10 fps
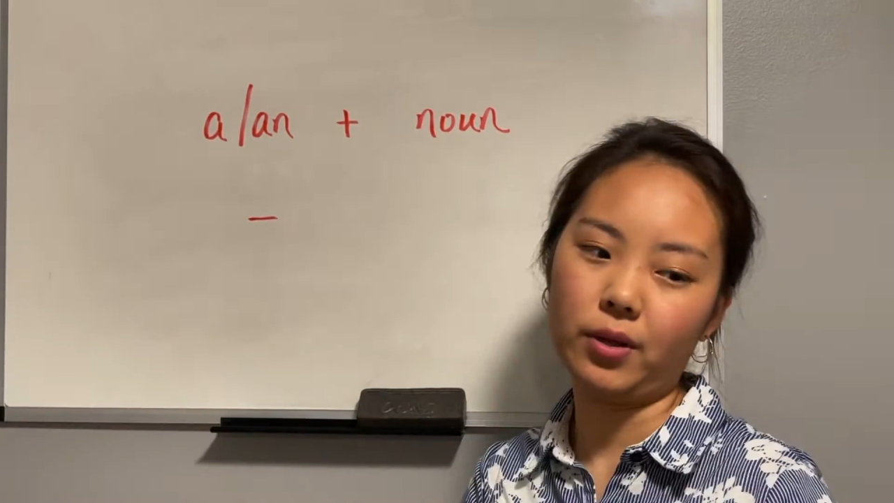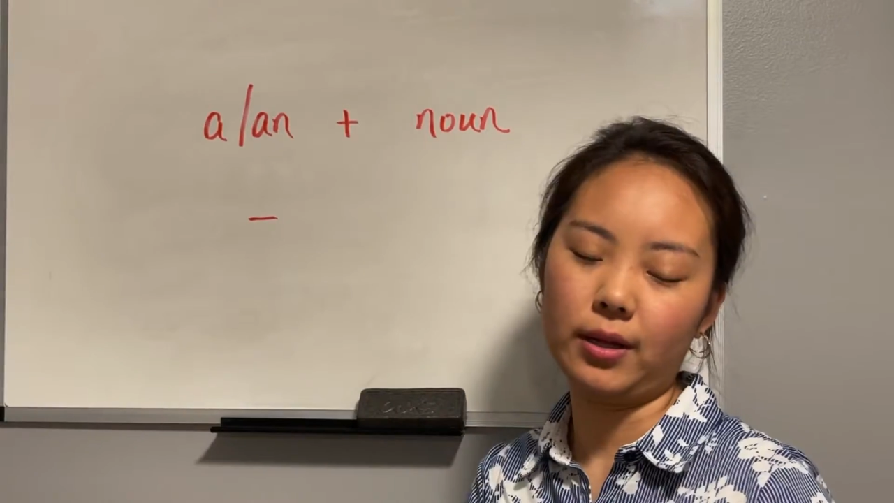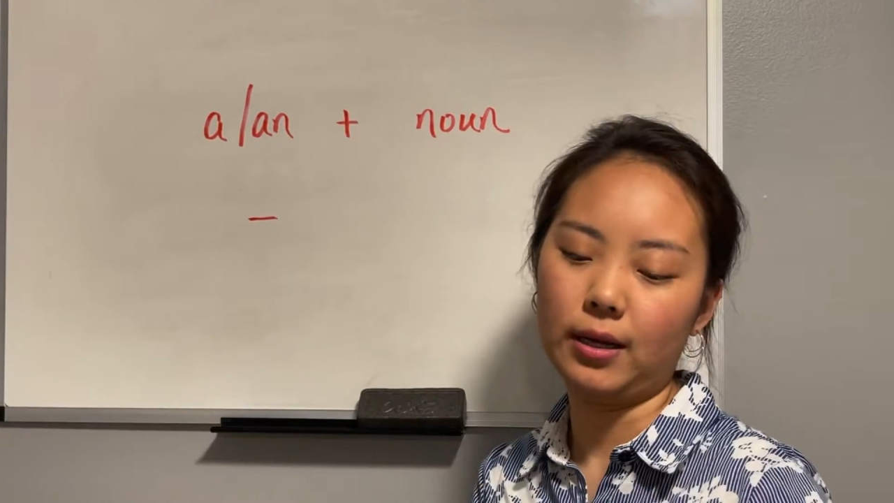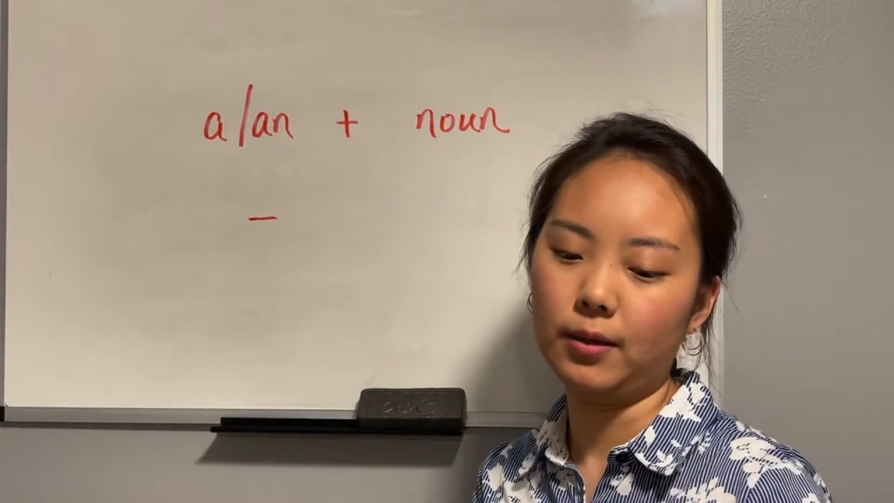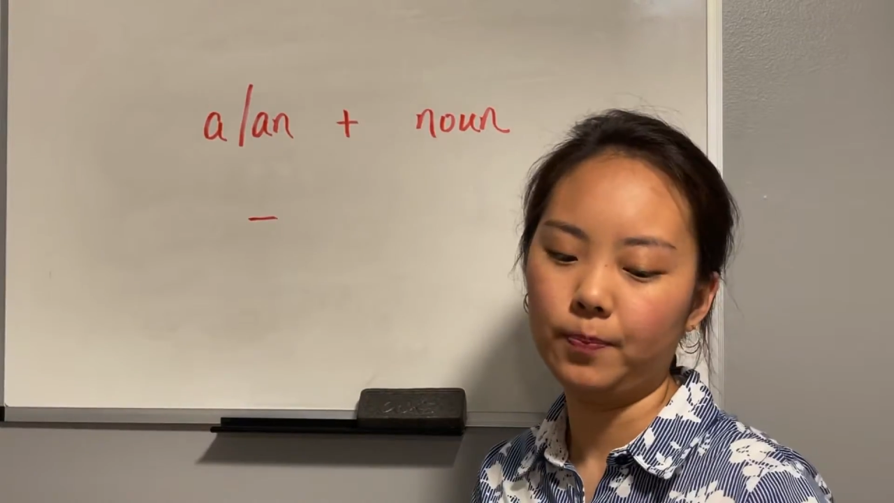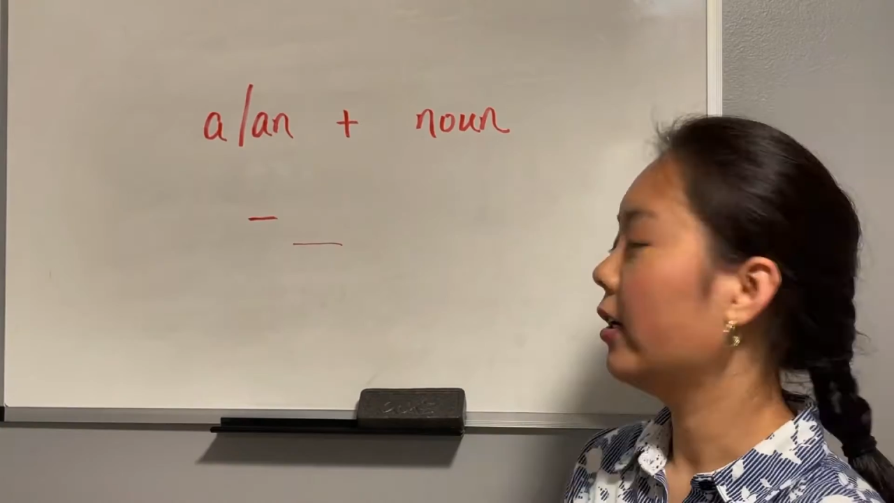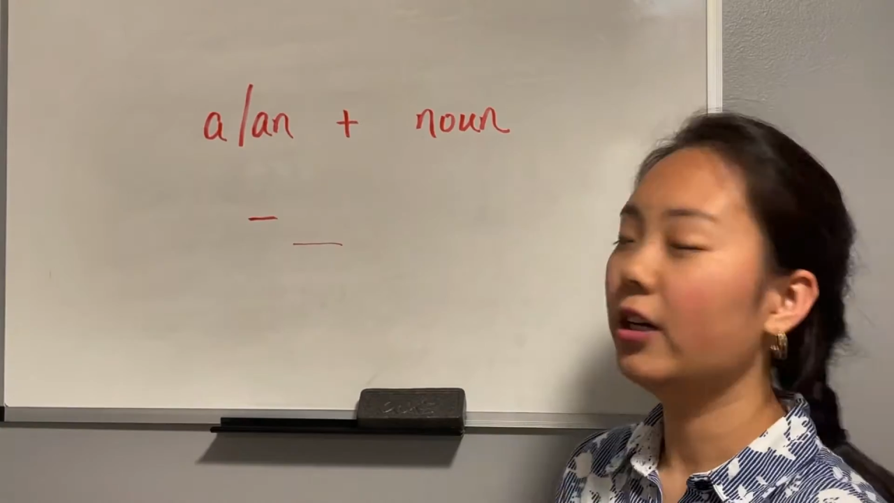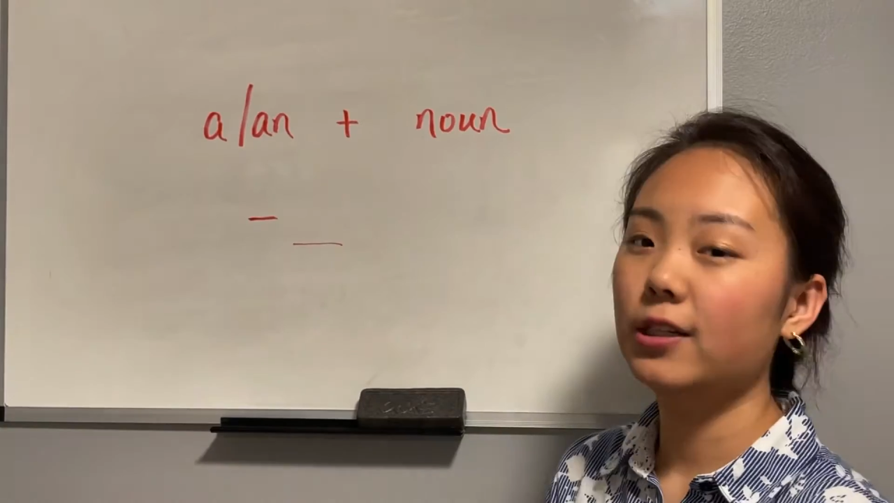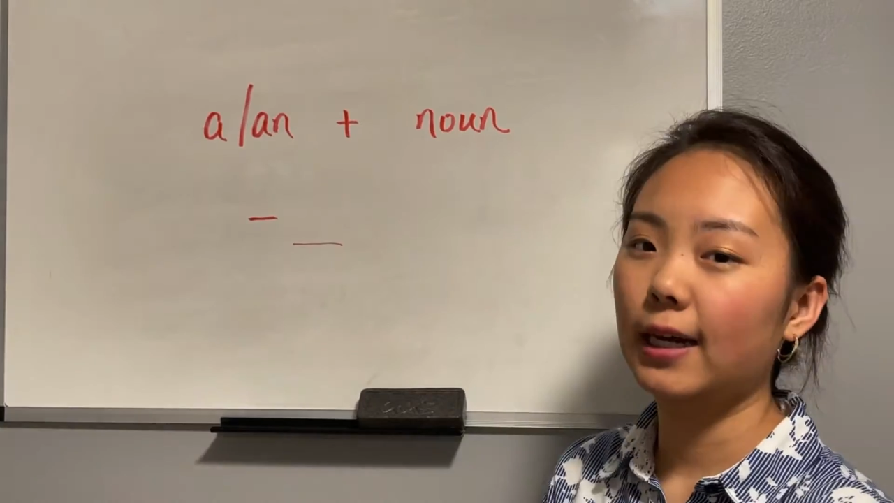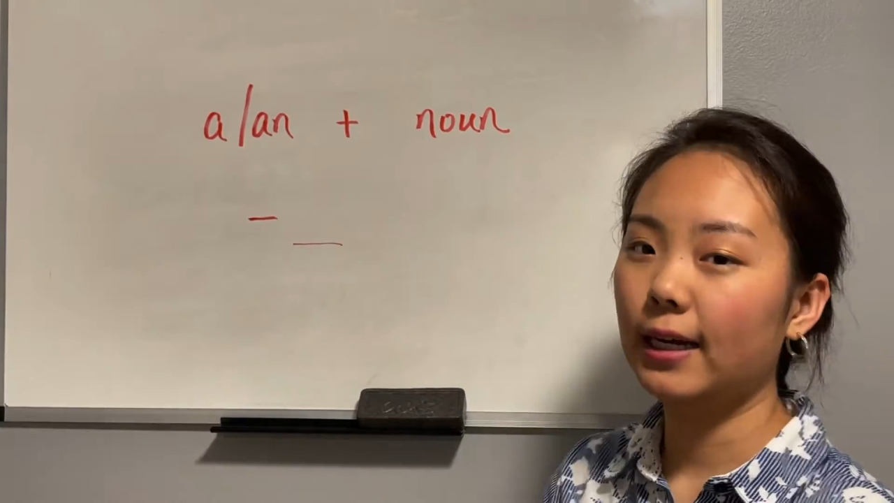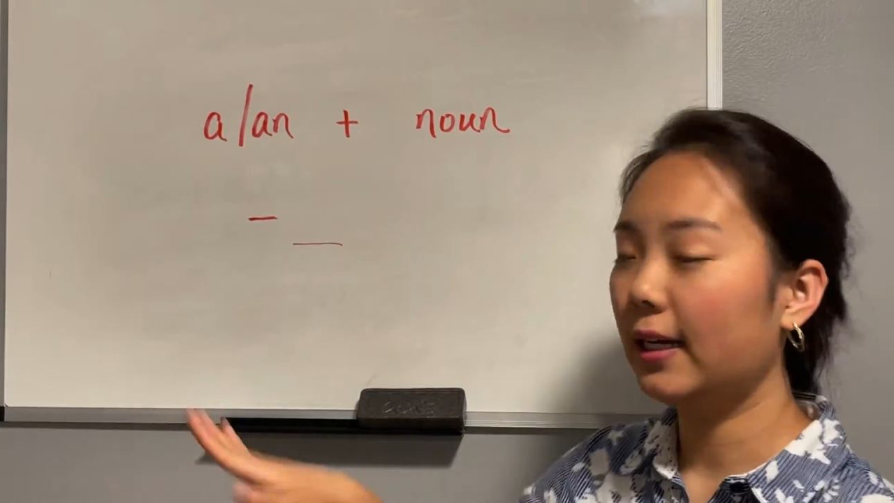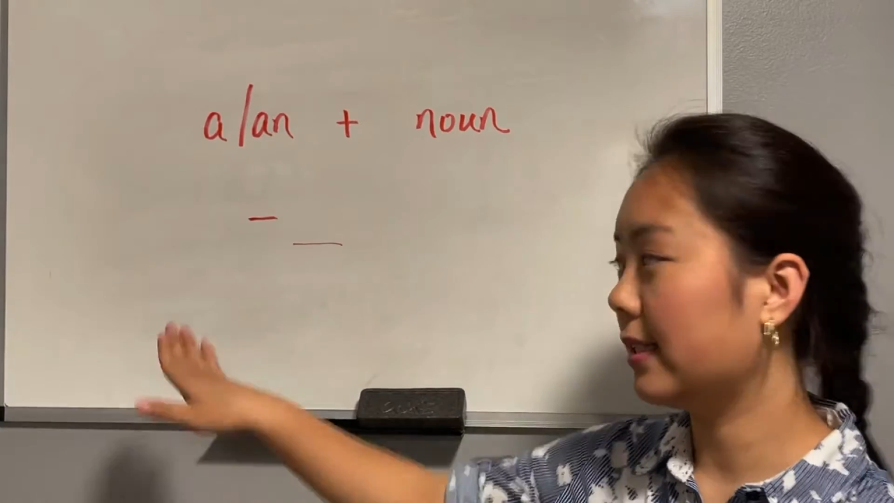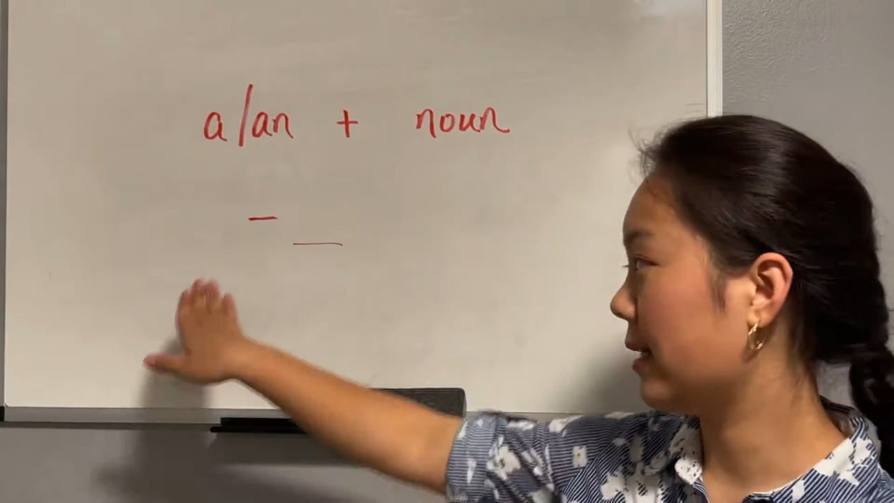but then in Chinese,